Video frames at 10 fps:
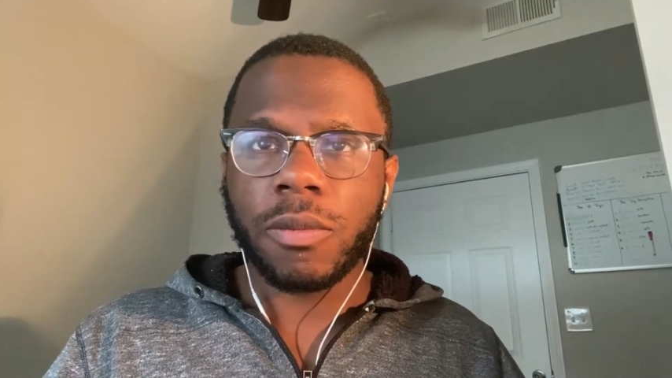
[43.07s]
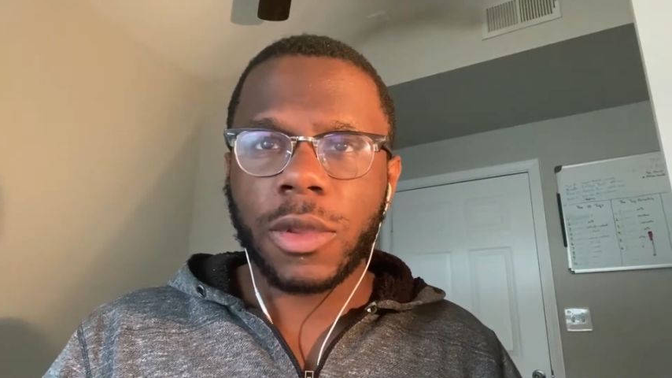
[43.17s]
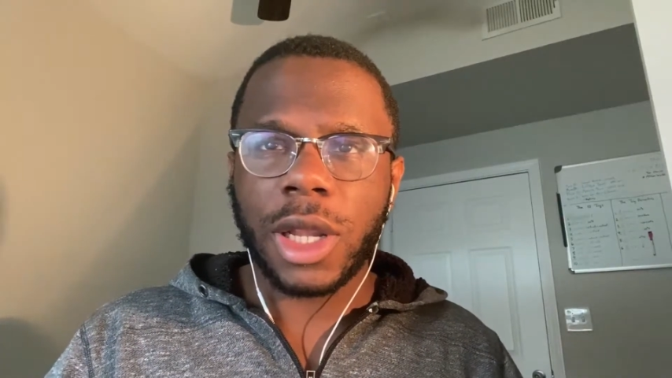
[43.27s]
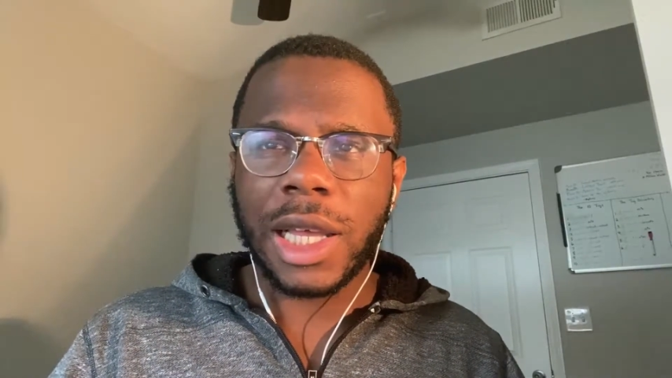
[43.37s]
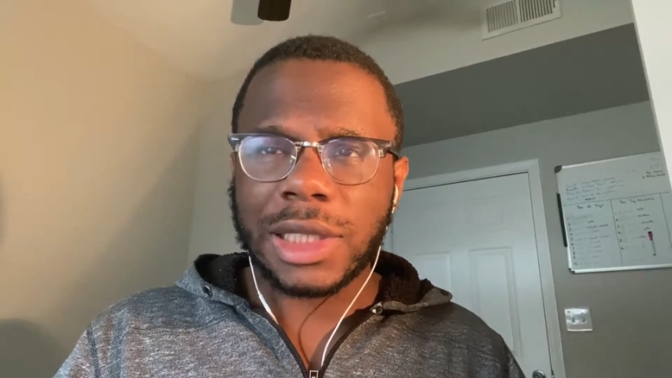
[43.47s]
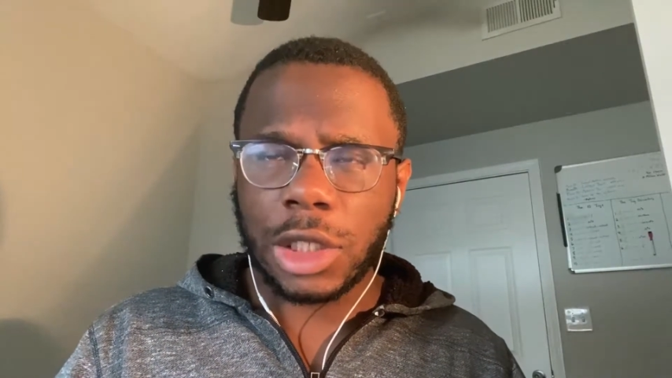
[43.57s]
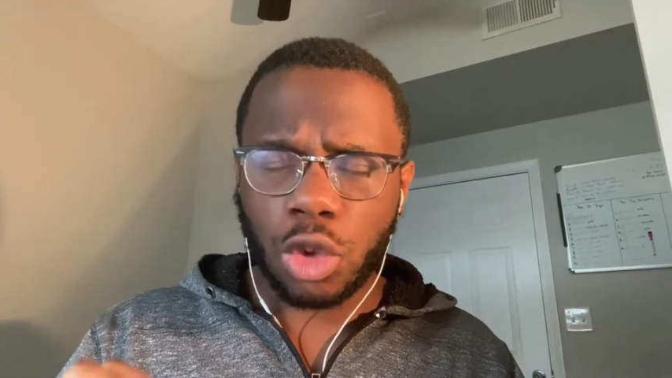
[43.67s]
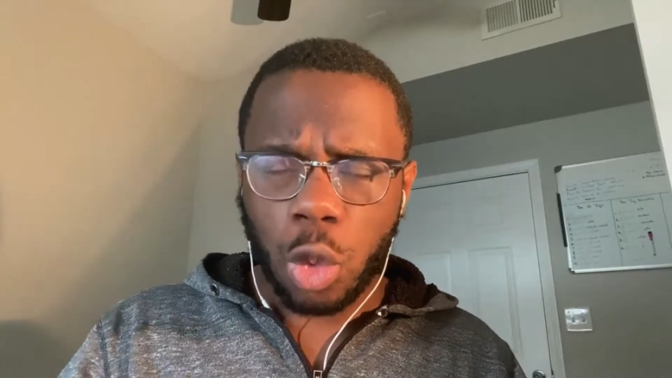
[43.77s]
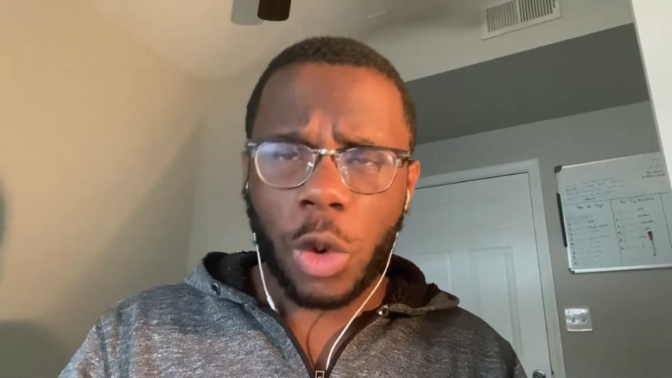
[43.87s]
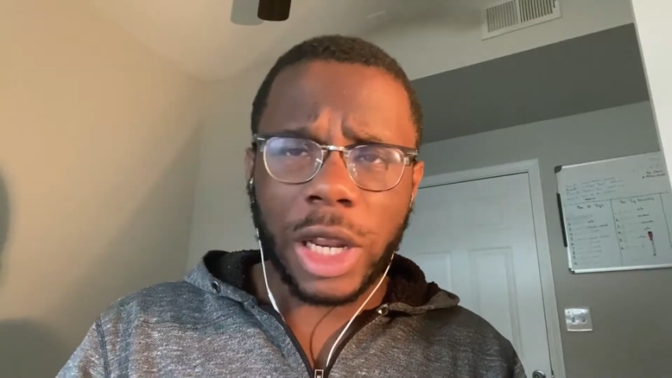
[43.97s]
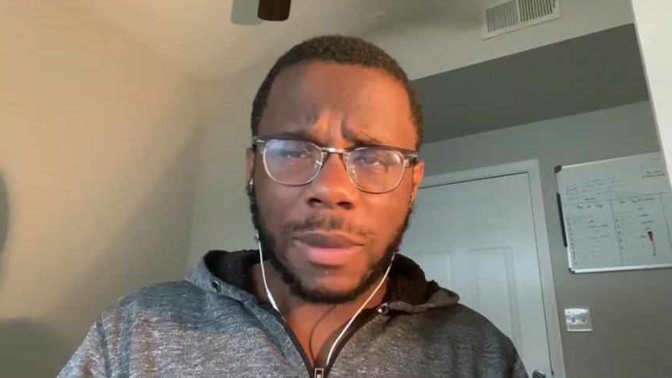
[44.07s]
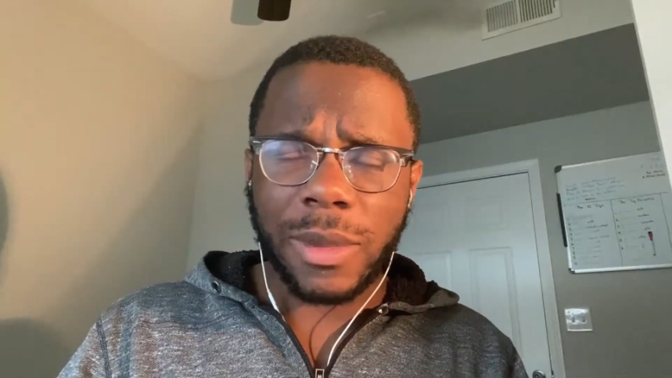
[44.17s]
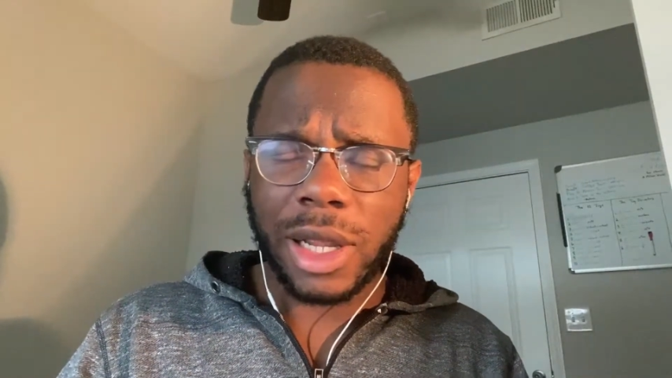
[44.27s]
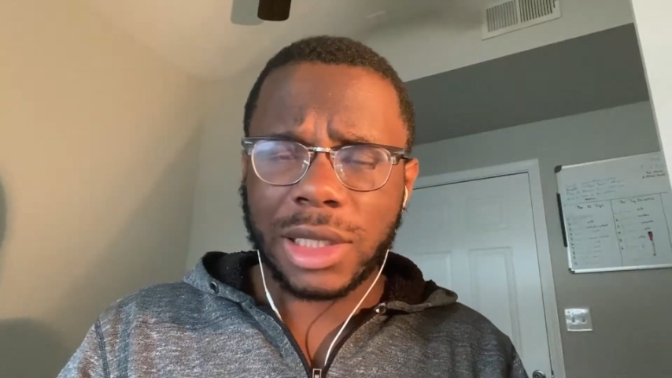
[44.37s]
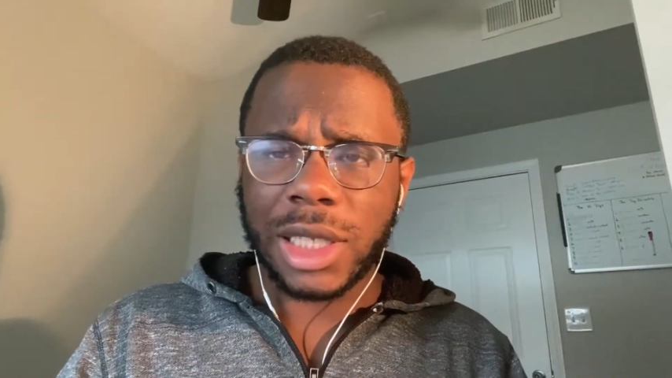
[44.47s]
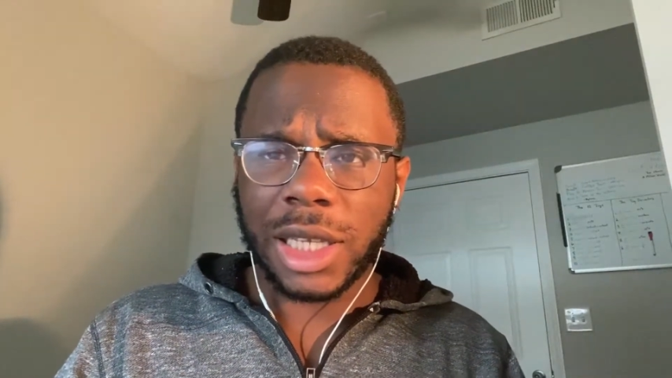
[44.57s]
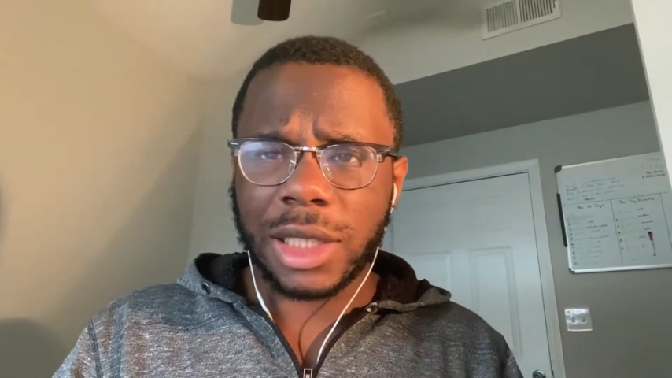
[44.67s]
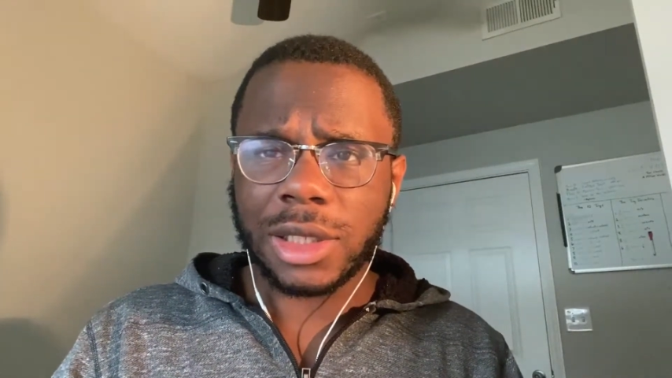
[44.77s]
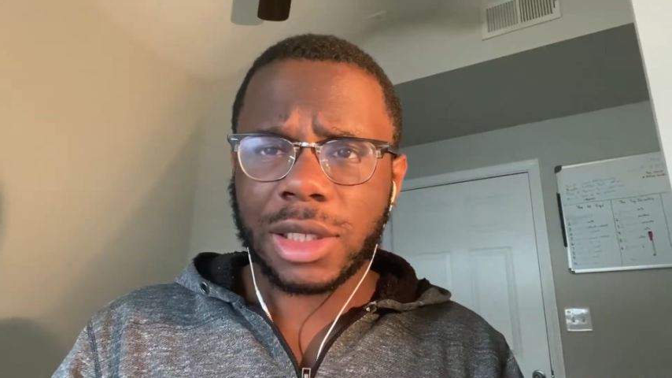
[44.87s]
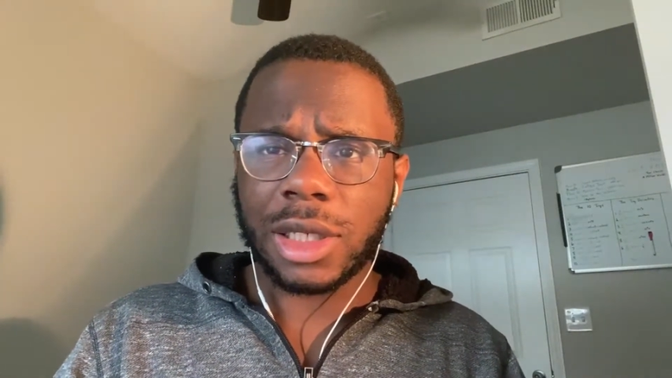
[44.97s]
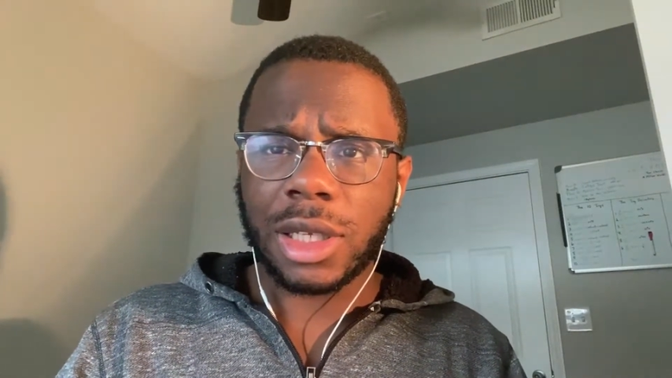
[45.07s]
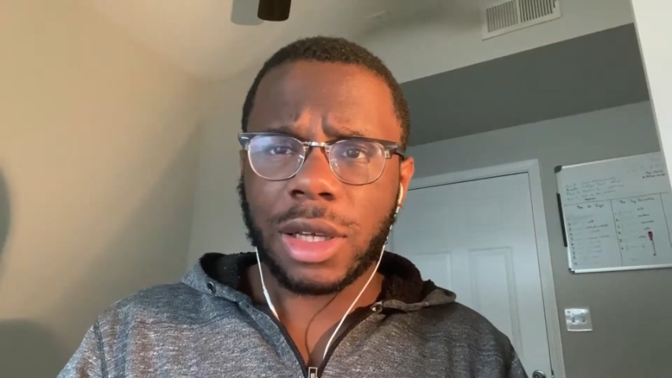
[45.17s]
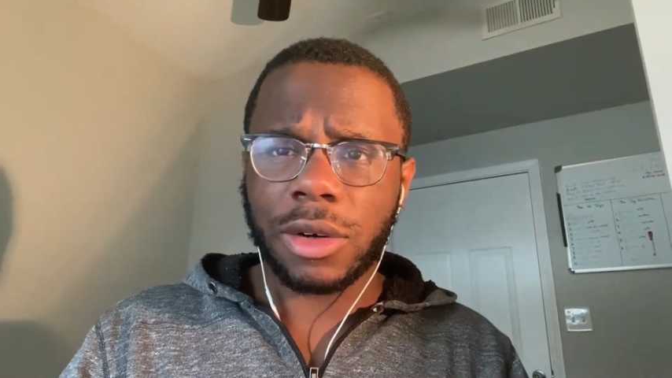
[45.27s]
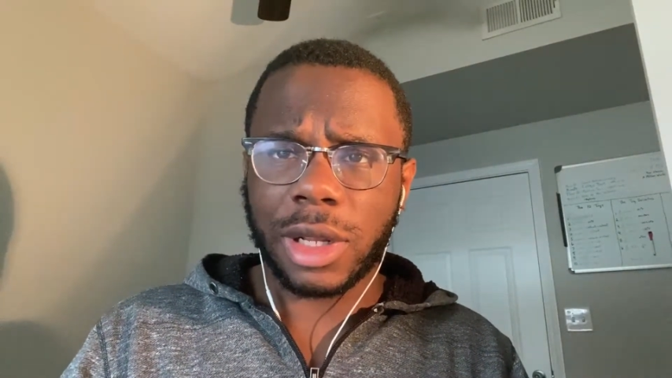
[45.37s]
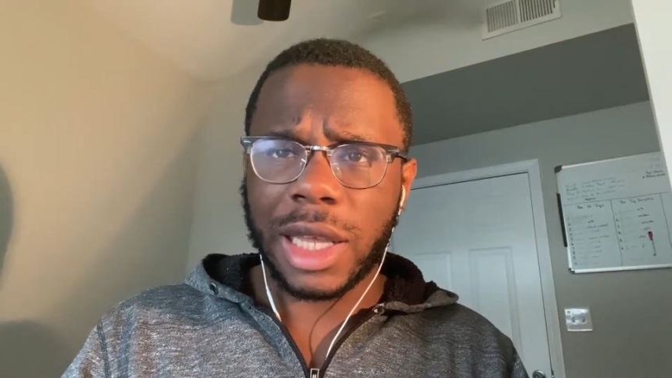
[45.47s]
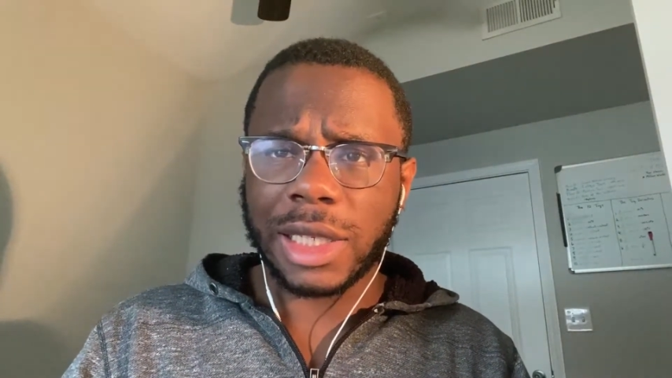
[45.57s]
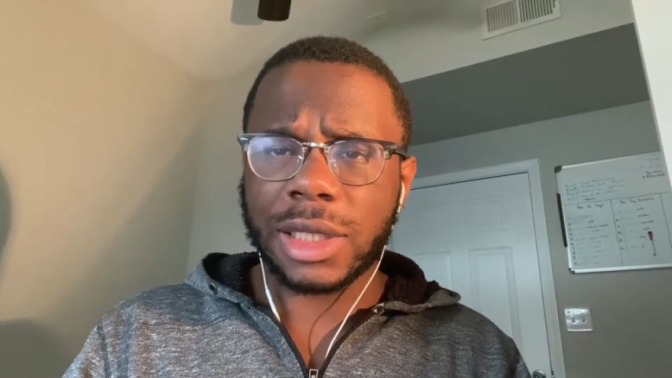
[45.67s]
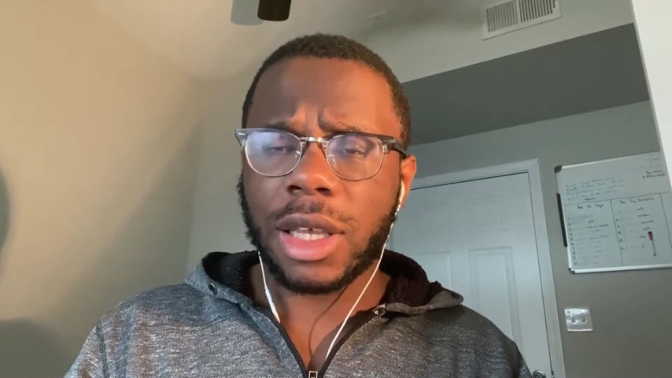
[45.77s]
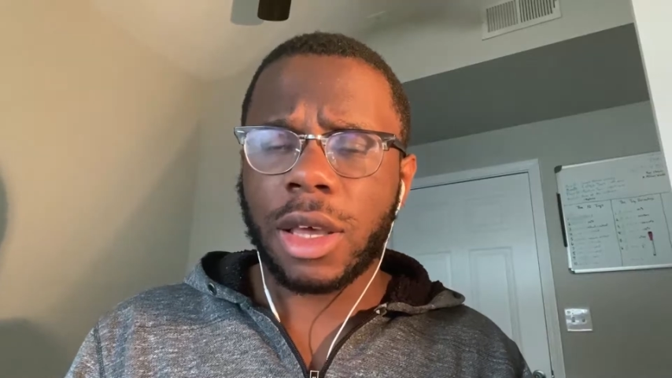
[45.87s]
less than 20 milliseconds or less.